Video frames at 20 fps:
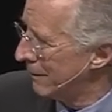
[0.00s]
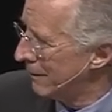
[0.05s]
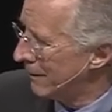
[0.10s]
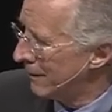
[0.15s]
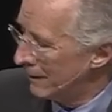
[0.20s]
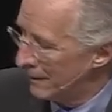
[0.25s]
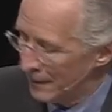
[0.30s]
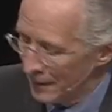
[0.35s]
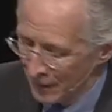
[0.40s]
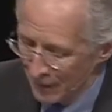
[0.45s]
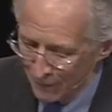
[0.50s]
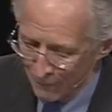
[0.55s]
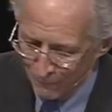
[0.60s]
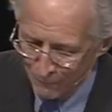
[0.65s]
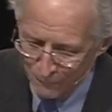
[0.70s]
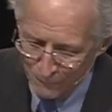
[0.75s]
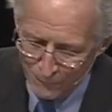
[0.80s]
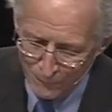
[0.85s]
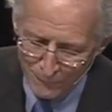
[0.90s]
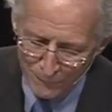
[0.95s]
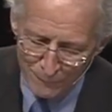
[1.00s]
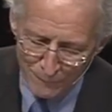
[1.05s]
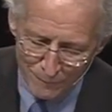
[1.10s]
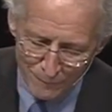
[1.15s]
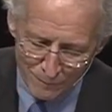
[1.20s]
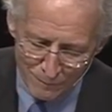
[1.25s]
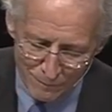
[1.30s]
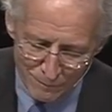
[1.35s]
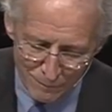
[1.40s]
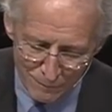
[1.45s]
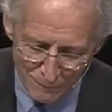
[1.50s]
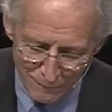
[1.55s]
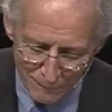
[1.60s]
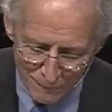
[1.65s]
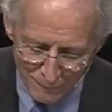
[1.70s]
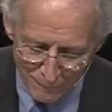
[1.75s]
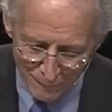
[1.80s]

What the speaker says: (silence)